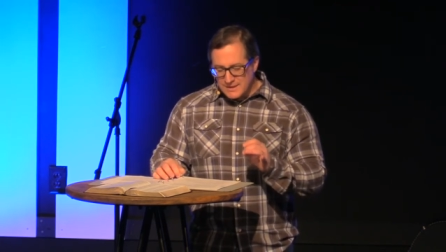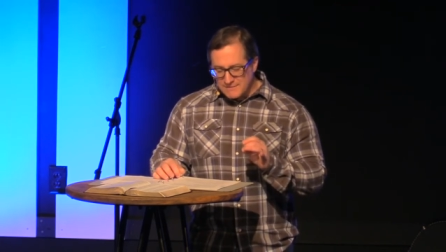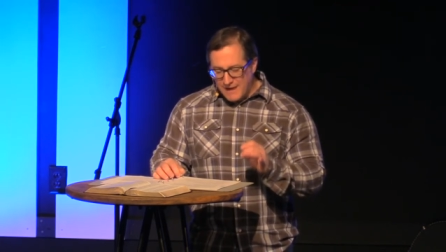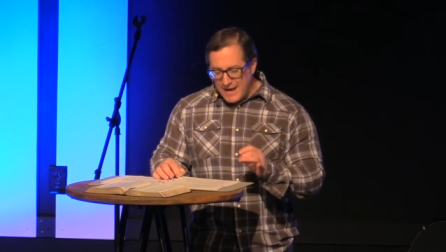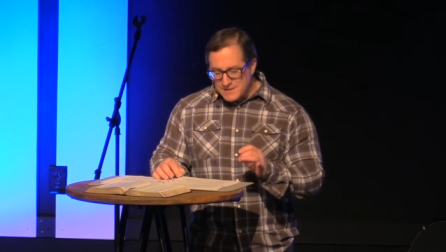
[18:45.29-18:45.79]
The
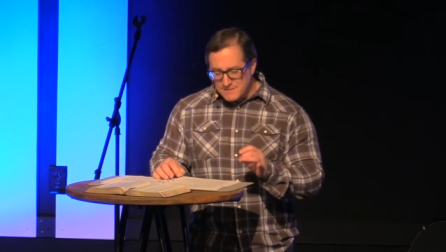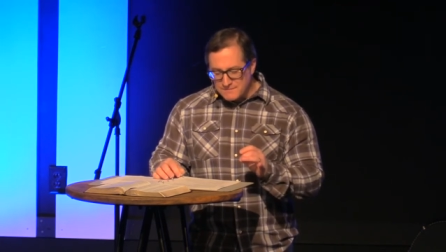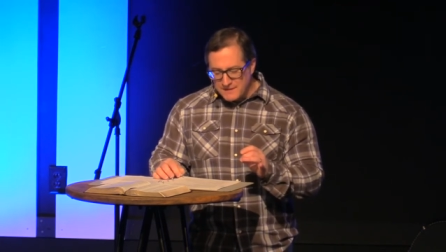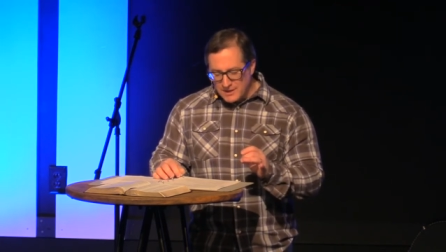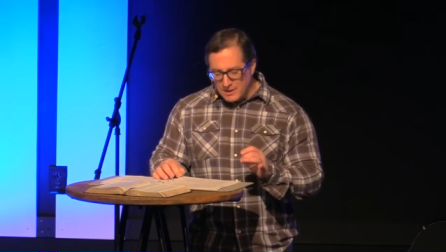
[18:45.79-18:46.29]
advice
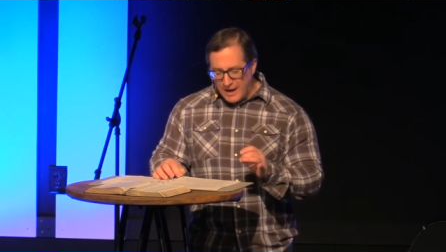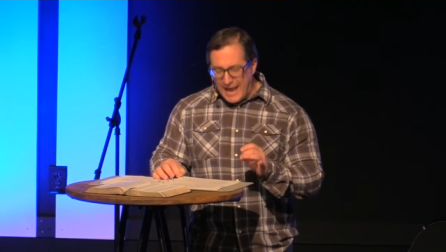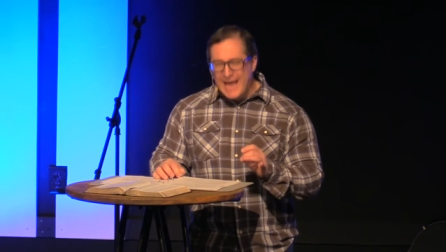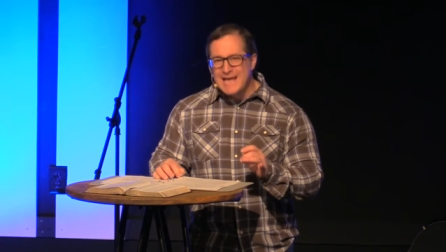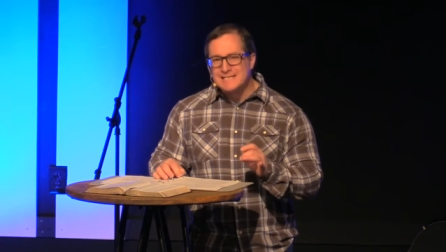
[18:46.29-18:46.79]
of fear
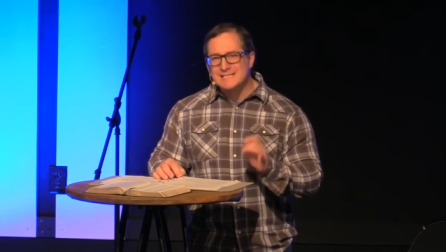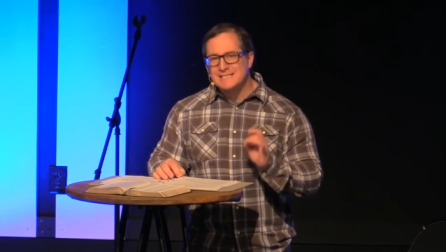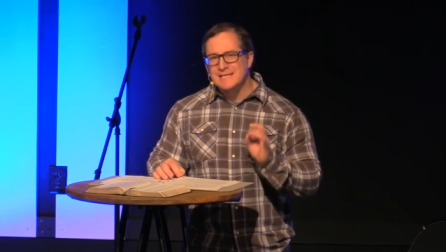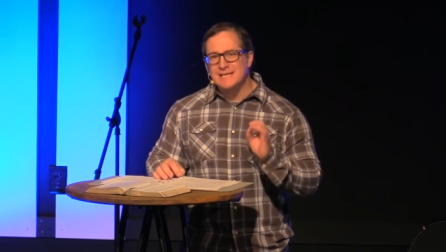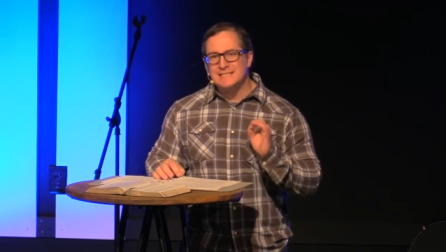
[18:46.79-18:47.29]

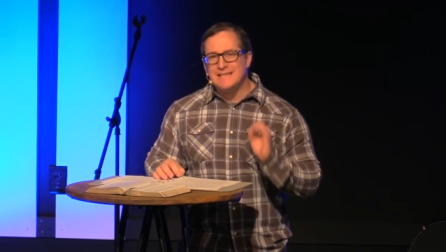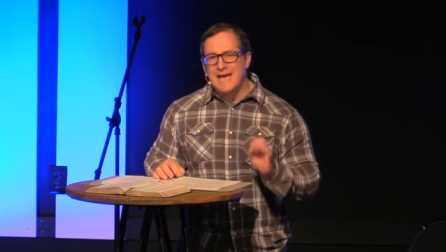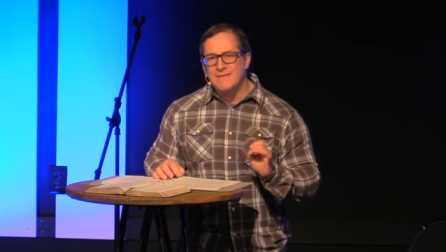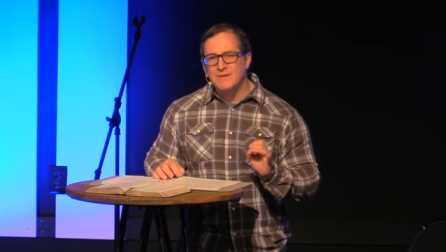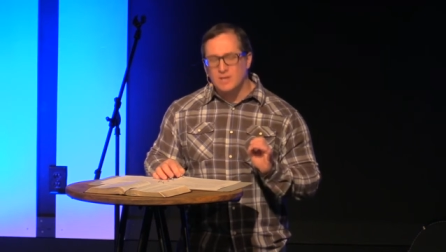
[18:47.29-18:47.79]
asks
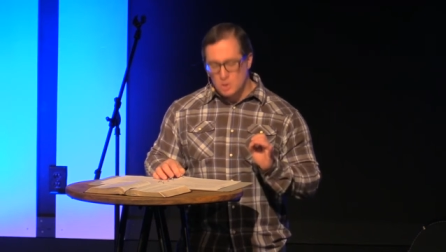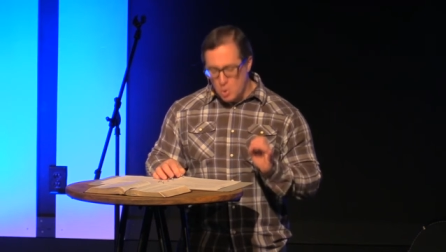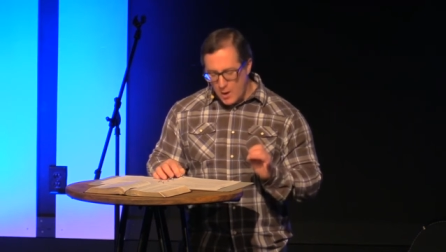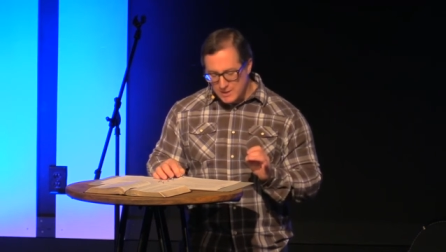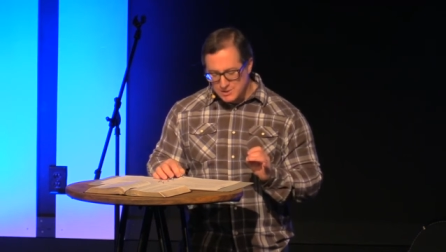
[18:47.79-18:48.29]
David a
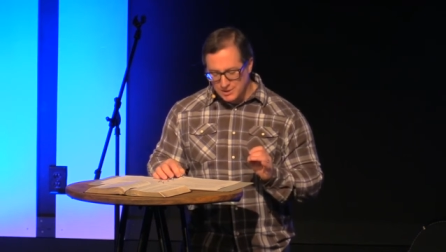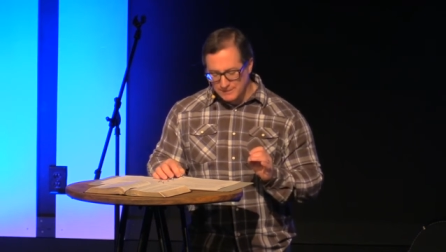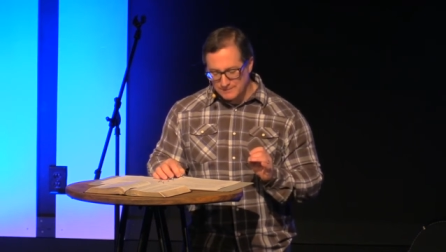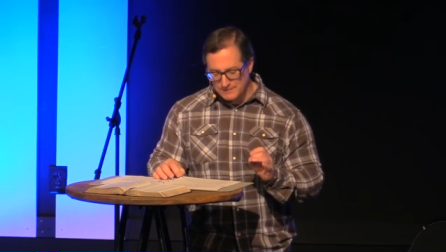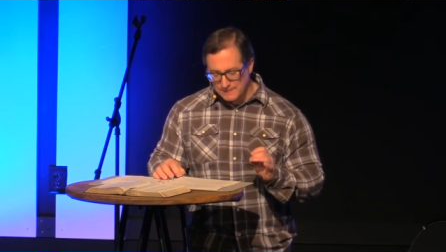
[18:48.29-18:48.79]

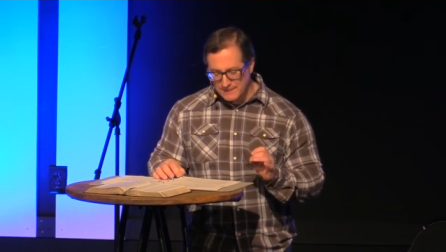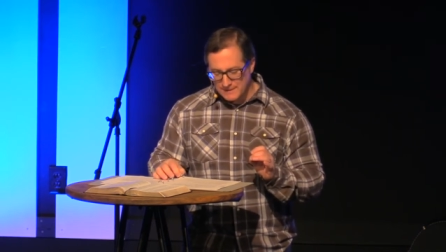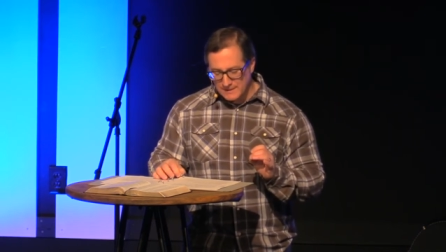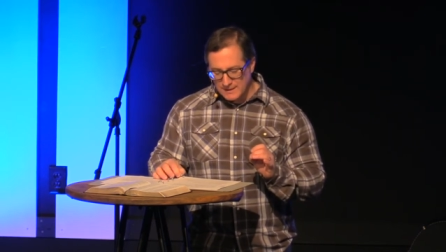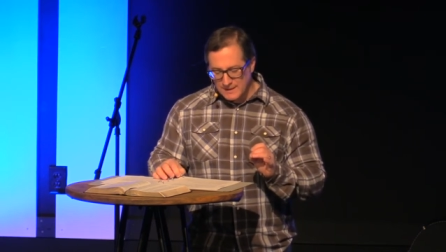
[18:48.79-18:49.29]
question.
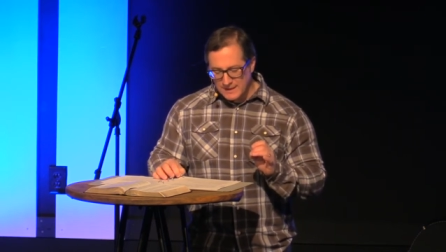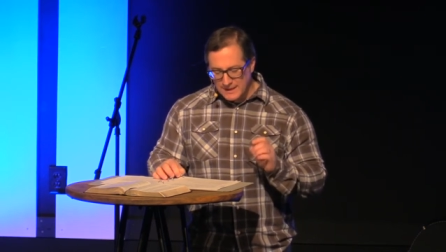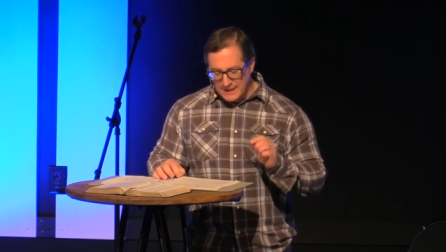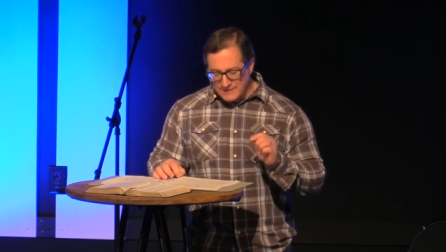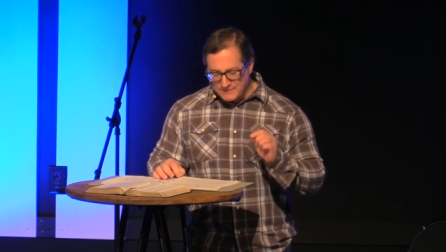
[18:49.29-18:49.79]

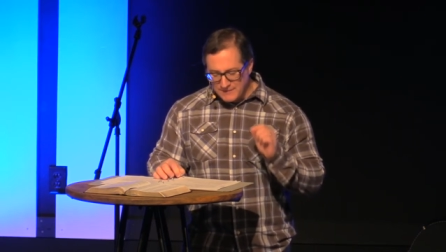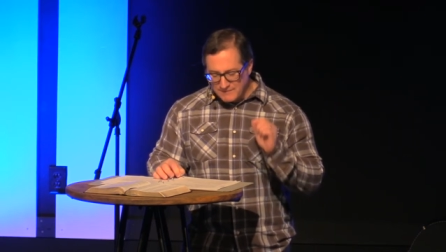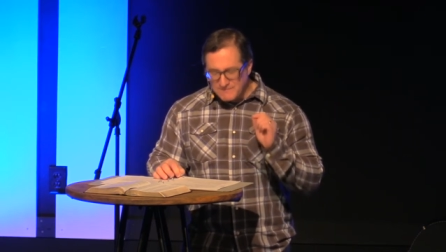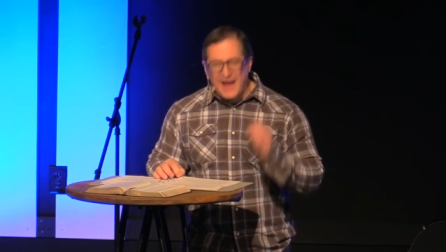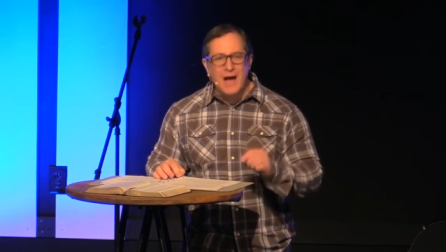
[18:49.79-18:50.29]
If the
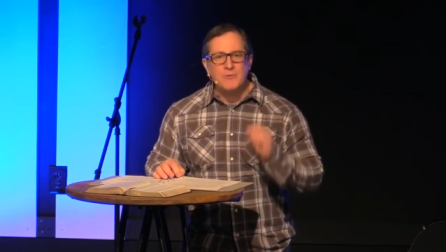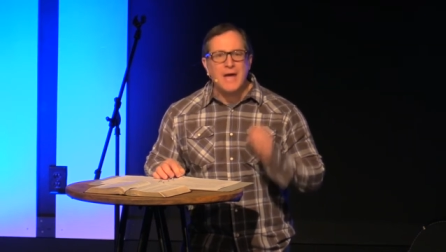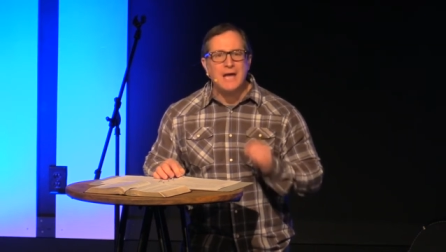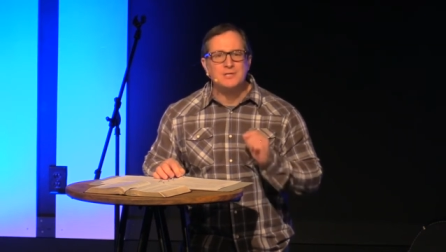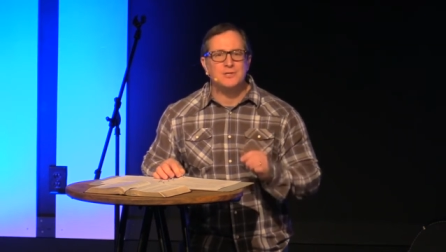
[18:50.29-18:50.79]

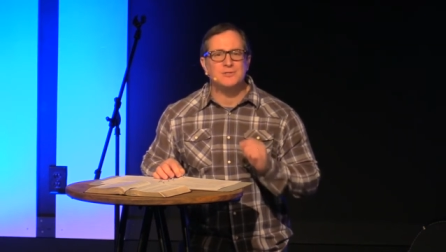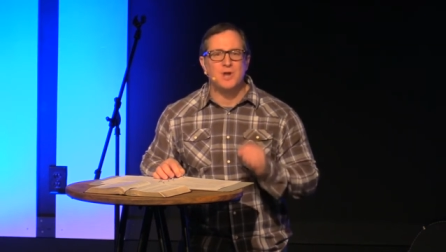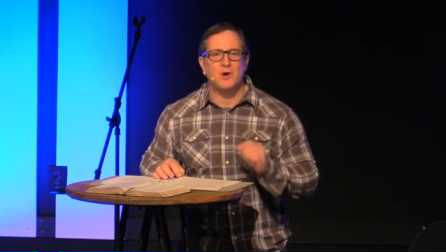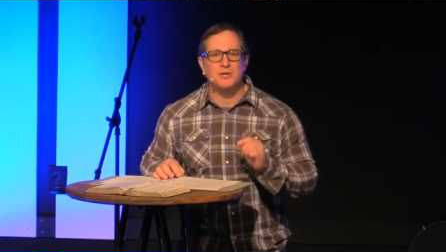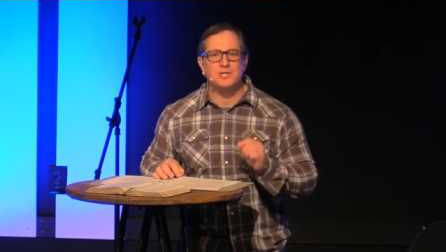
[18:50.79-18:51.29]

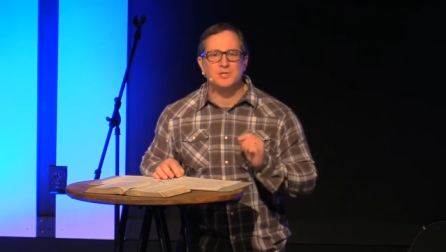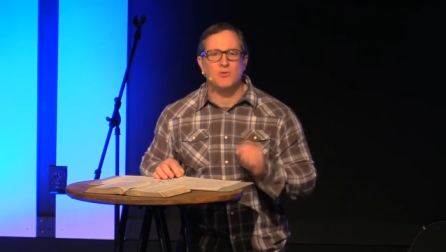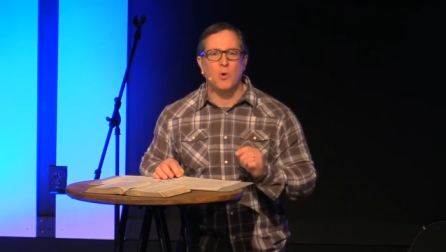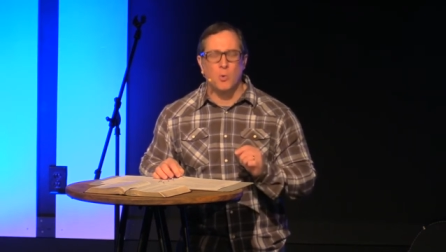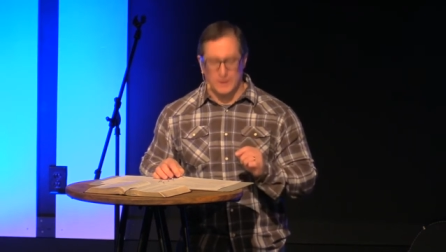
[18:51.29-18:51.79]
foundations are
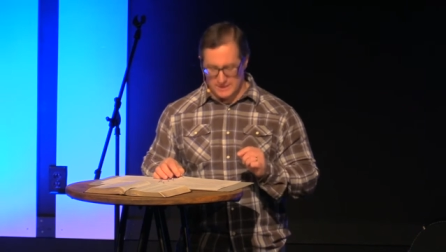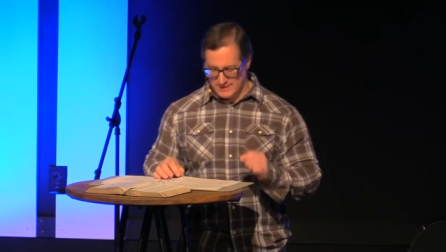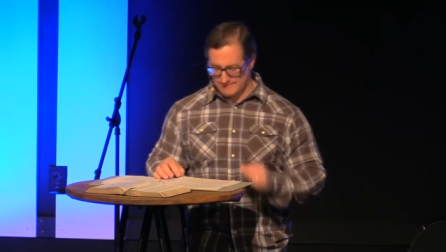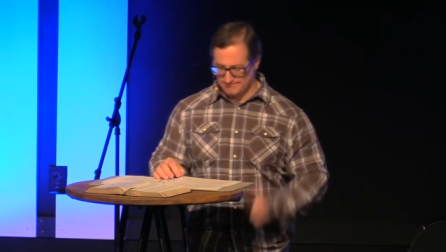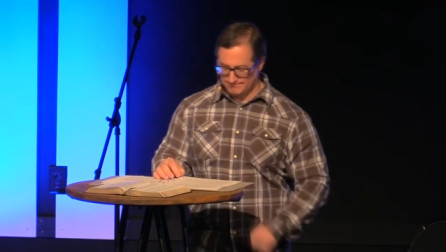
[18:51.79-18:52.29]

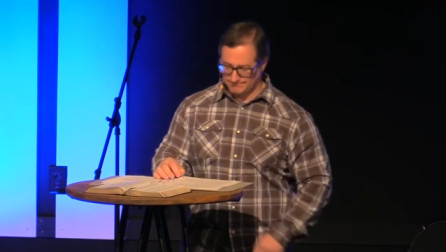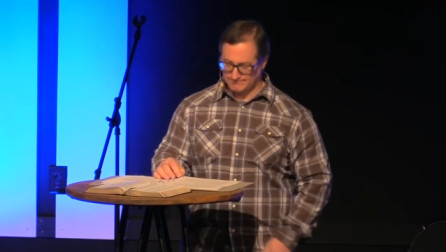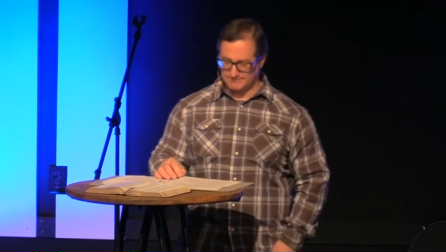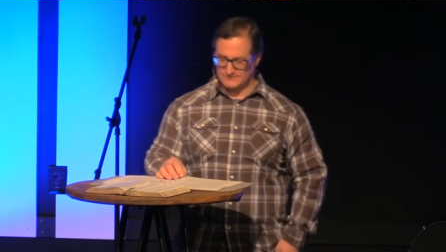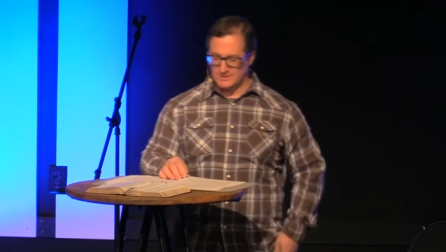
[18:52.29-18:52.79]
destroyed,
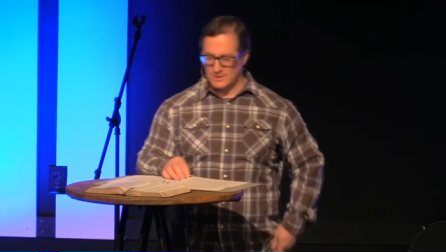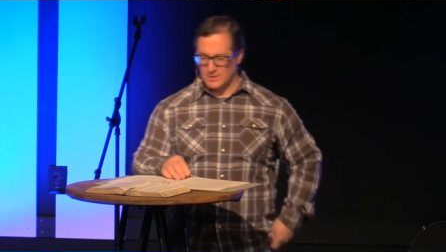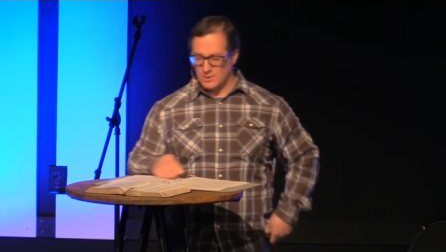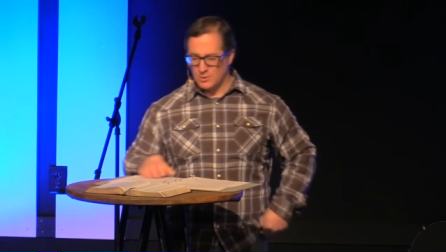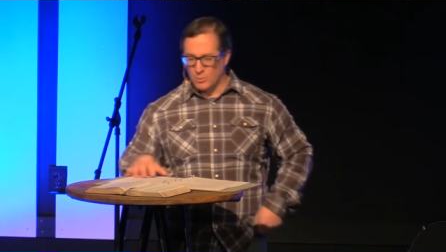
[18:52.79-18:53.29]

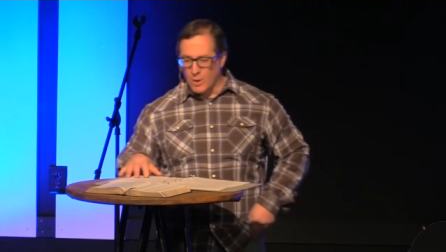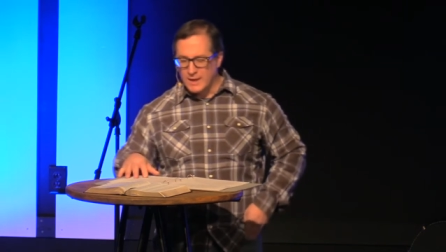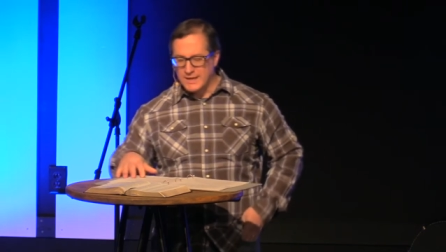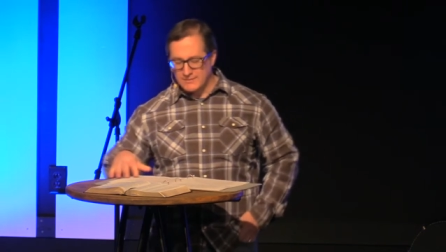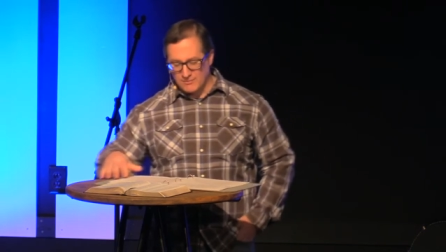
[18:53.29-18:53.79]

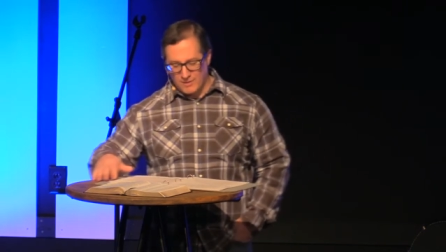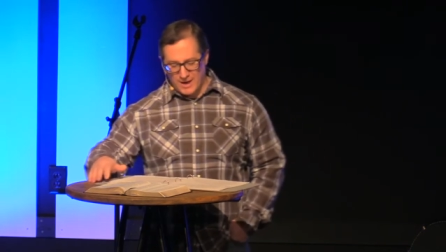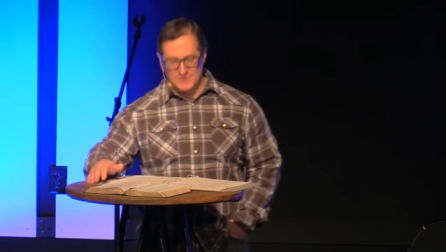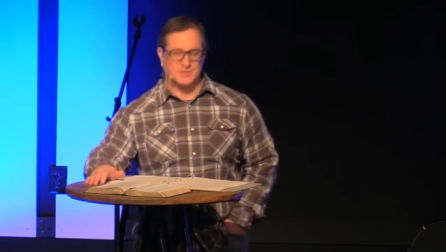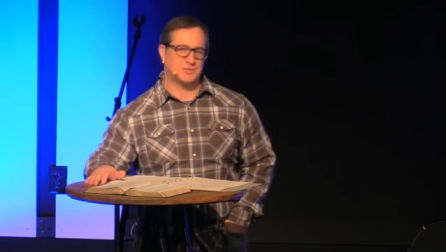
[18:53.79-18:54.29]
what can the
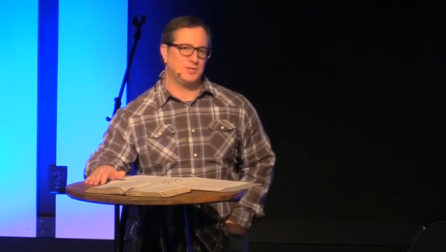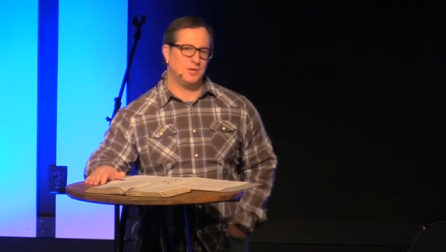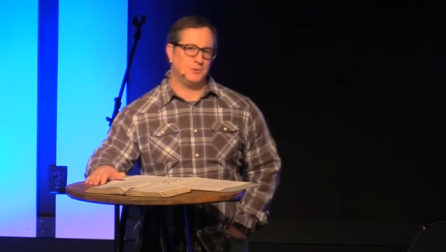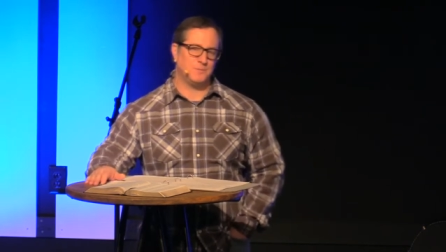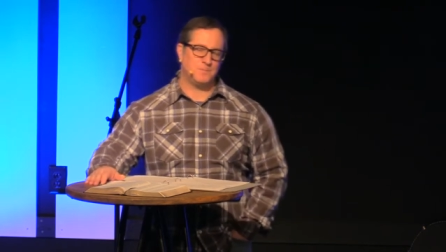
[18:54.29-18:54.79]
righteous
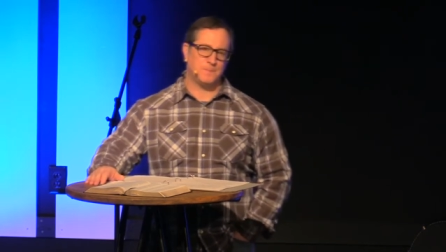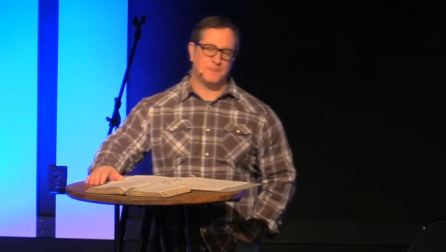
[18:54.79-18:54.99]
do?